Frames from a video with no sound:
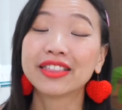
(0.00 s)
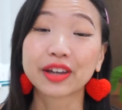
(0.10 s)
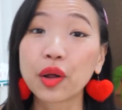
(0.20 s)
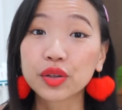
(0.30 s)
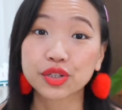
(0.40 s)

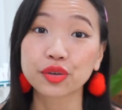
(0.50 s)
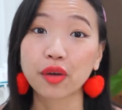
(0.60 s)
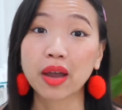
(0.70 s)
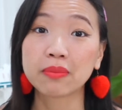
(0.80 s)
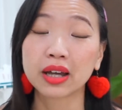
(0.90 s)
Coastal
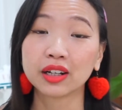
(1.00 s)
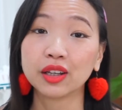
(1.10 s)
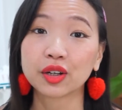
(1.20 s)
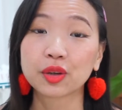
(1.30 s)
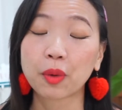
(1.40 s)
Grandmother
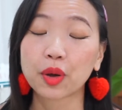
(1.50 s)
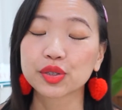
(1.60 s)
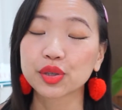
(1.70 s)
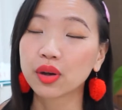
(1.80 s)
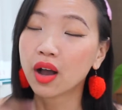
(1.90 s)
lookbook,
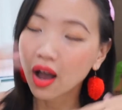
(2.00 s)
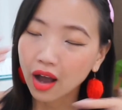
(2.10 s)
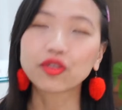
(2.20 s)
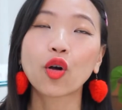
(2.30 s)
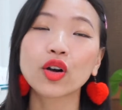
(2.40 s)
so
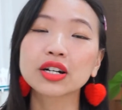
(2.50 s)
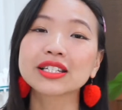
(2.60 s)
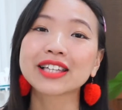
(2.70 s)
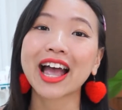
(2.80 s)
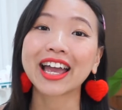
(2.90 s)
of
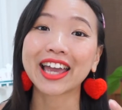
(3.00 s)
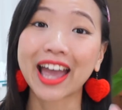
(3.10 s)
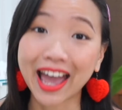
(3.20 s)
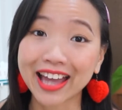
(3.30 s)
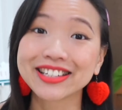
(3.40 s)
course I
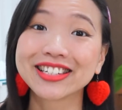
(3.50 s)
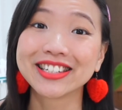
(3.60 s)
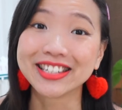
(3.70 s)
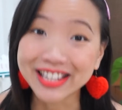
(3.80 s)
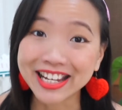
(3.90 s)
had to
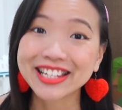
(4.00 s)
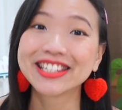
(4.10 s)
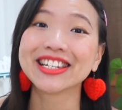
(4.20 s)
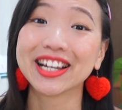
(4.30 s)
knit a